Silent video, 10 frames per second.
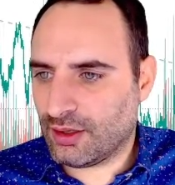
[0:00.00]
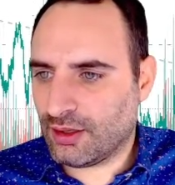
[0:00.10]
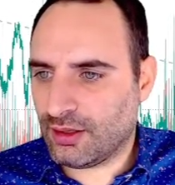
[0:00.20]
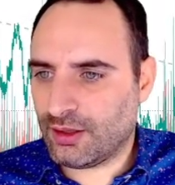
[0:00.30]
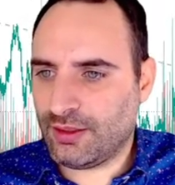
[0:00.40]

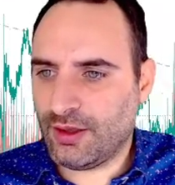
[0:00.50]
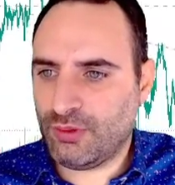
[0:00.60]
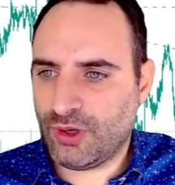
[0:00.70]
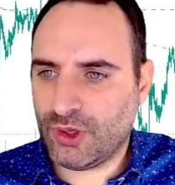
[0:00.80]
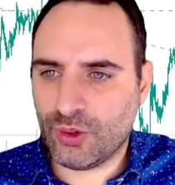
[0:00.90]
There we
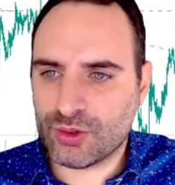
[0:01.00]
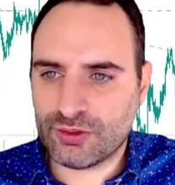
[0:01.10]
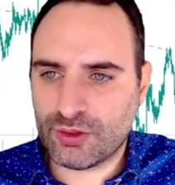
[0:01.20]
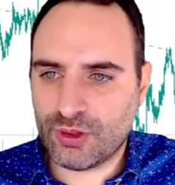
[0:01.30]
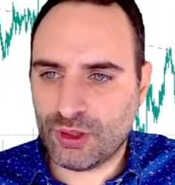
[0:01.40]
go. So
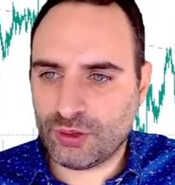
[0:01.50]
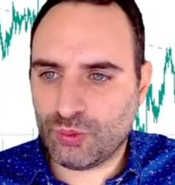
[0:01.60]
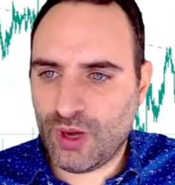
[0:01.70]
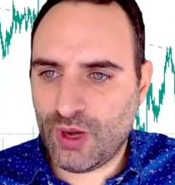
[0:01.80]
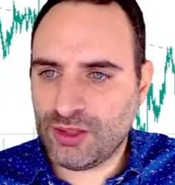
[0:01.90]
you got
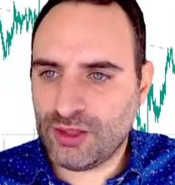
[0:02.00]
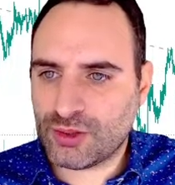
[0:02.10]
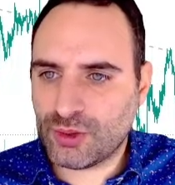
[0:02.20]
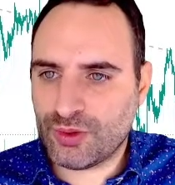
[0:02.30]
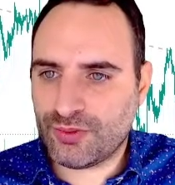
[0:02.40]
1, 2,
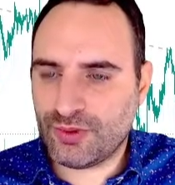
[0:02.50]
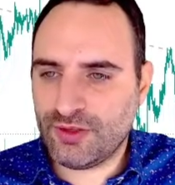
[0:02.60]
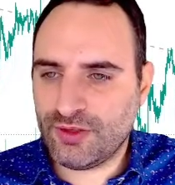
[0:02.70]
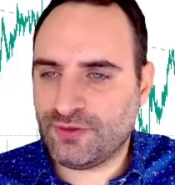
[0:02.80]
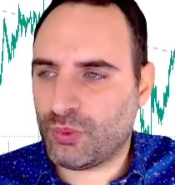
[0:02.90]
3, 4,
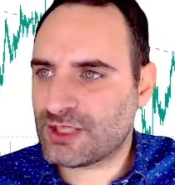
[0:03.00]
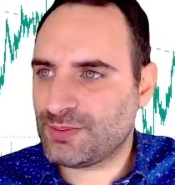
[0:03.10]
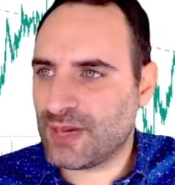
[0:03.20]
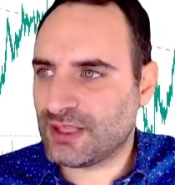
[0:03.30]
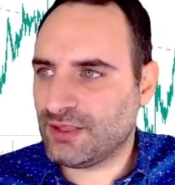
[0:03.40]
and we're
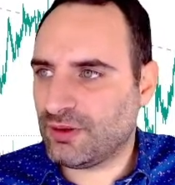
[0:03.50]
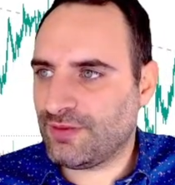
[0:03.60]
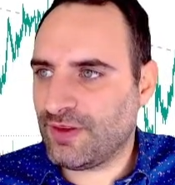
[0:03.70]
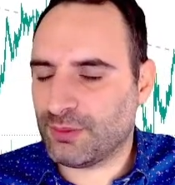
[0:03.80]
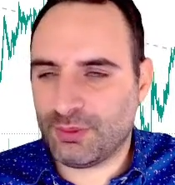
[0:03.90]
expecting for the
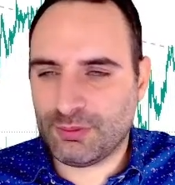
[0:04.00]
fifth one.